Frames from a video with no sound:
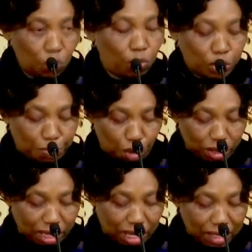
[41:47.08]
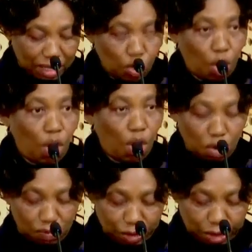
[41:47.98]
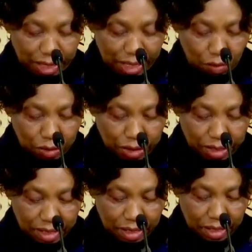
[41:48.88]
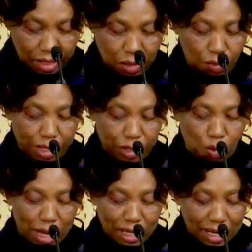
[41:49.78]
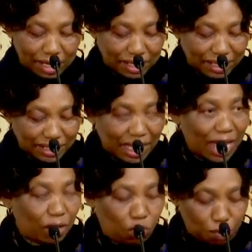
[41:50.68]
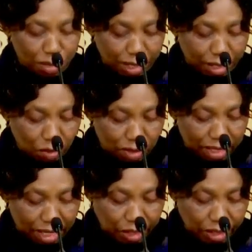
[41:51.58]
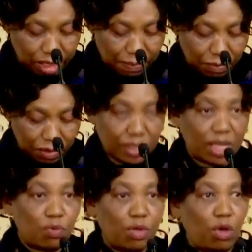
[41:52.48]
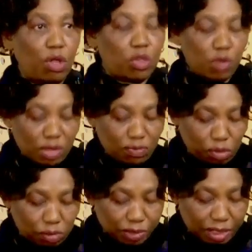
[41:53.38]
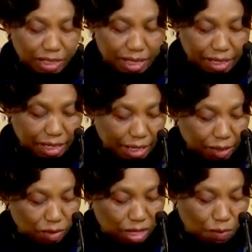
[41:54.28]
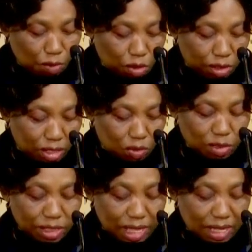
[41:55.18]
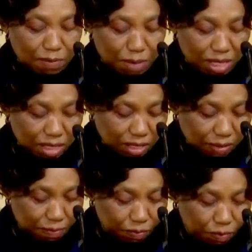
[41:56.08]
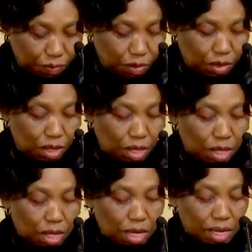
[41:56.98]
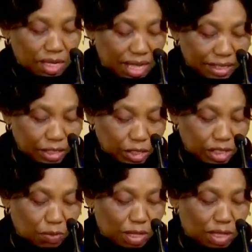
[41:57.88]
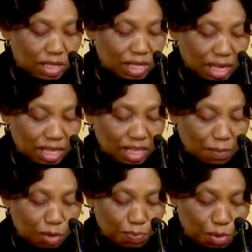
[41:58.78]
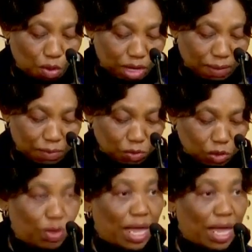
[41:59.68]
which broadcast in all official languages, we had 110 community radio stations that were also involved in carrying curriculum contents on a daily basis. In addition, there were learner support programs which